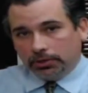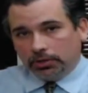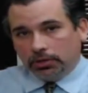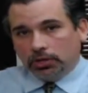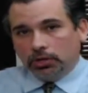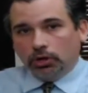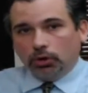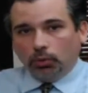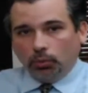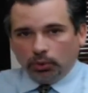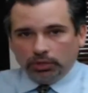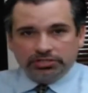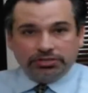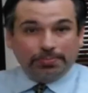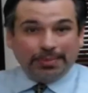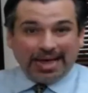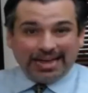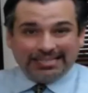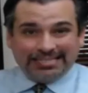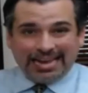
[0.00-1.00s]
was a
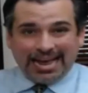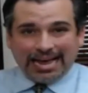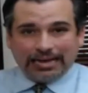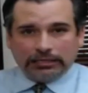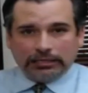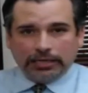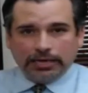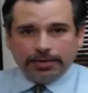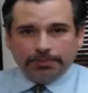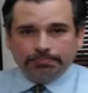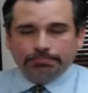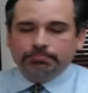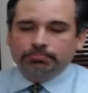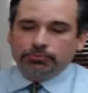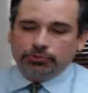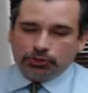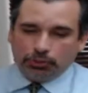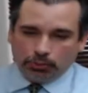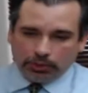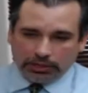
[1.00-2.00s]
bad tag light.
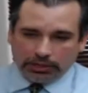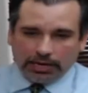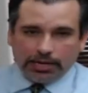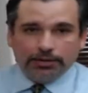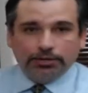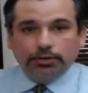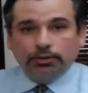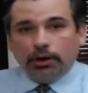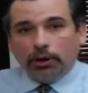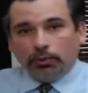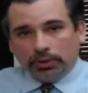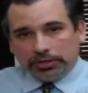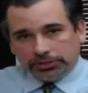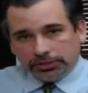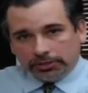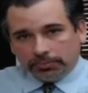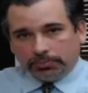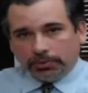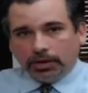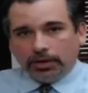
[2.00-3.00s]
So what did I do? I went to the
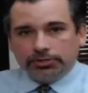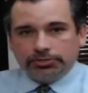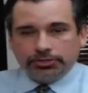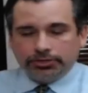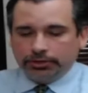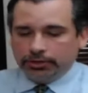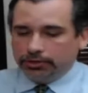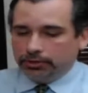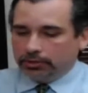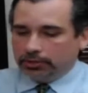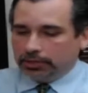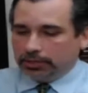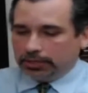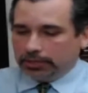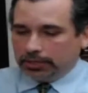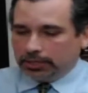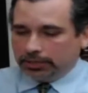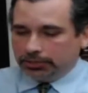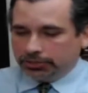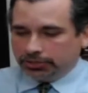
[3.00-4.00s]
prosecutor and
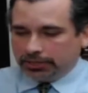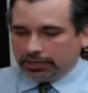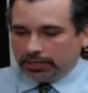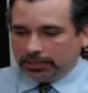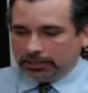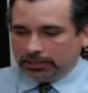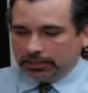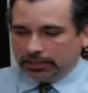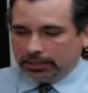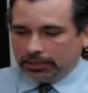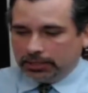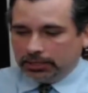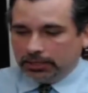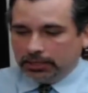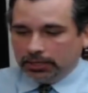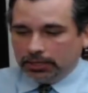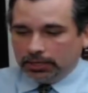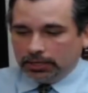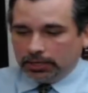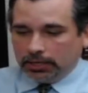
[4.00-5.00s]
I said,
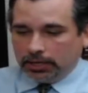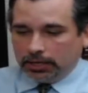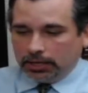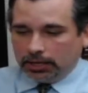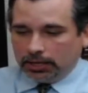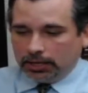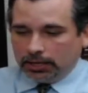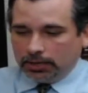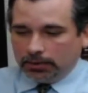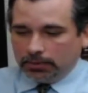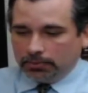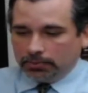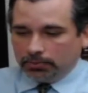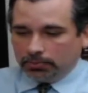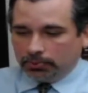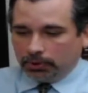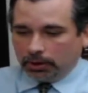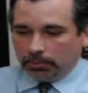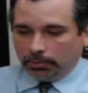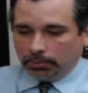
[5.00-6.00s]

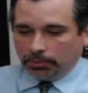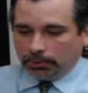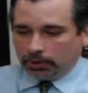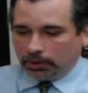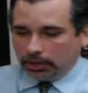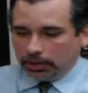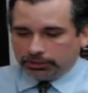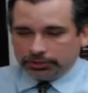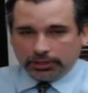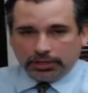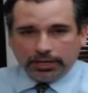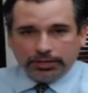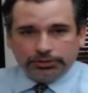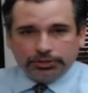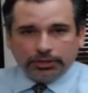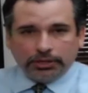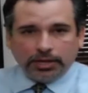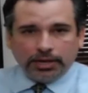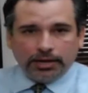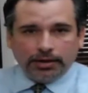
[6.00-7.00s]
probable cause
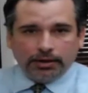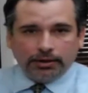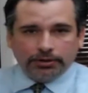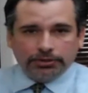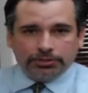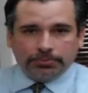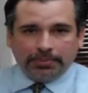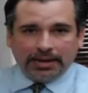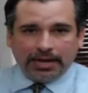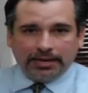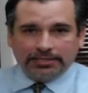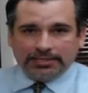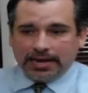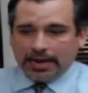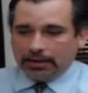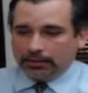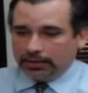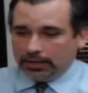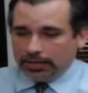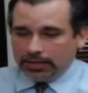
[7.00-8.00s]
allegedly here is a bad tag
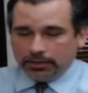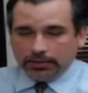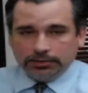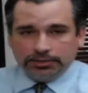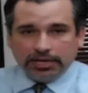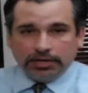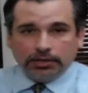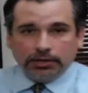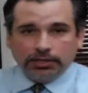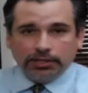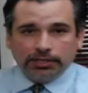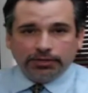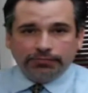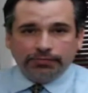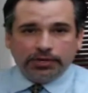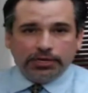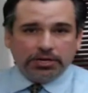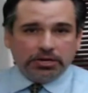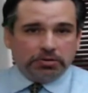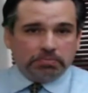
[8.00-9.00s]
light. Take a look at the
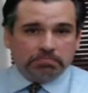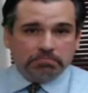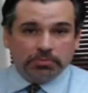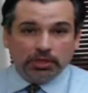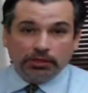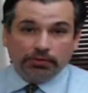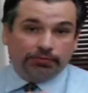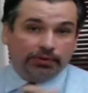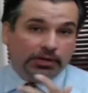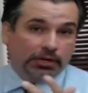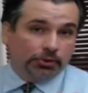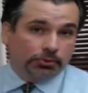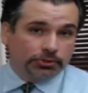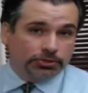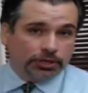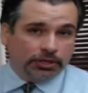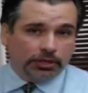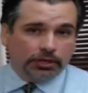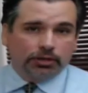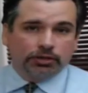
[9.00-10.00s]
video. The video was
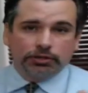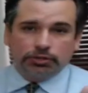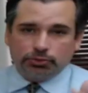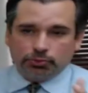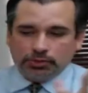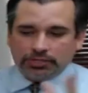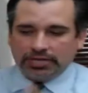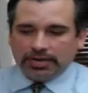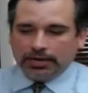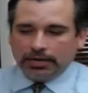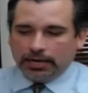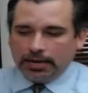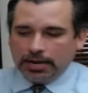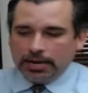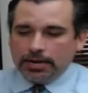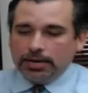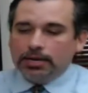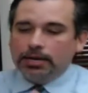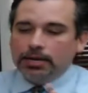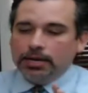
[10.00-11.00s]
clear. This was at night,
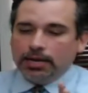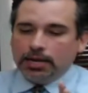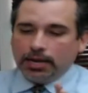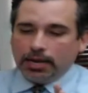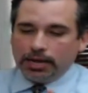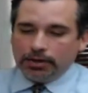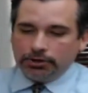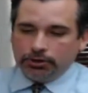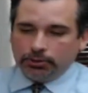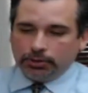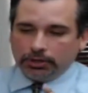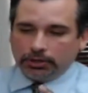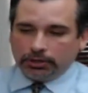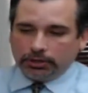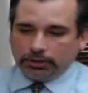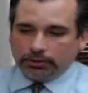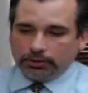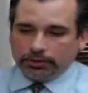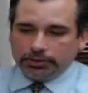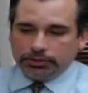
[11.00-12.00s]
and you could
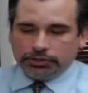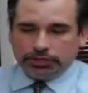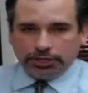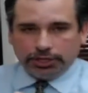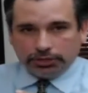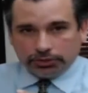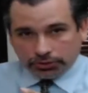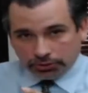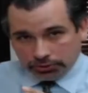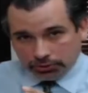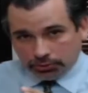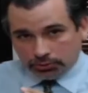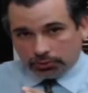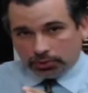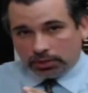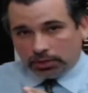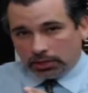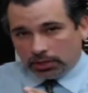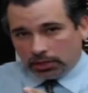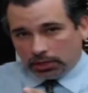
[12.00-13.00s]
clearly see two
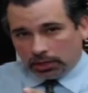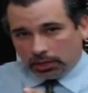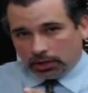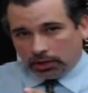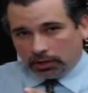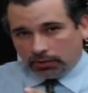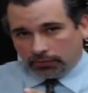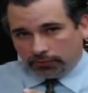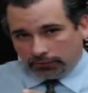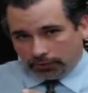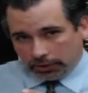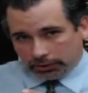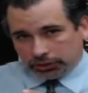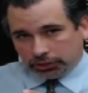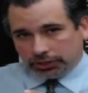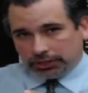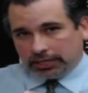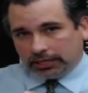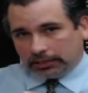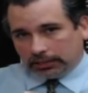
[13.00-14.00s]

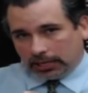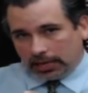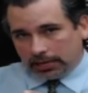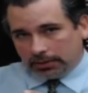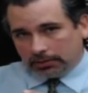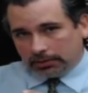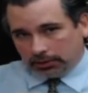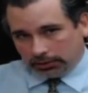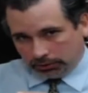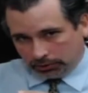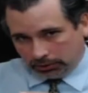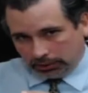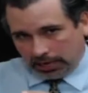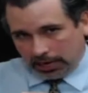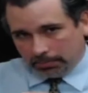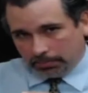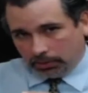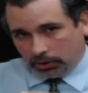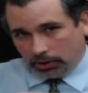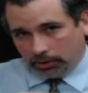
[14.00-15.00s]
functioning little light
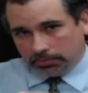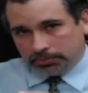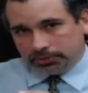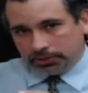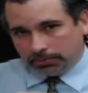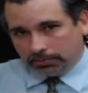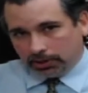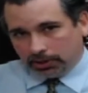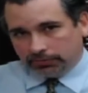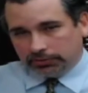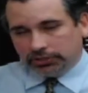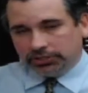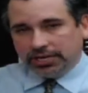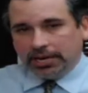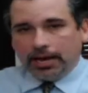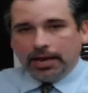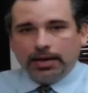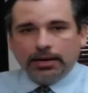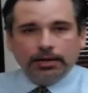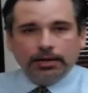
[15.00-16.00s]
bulbs above the tag.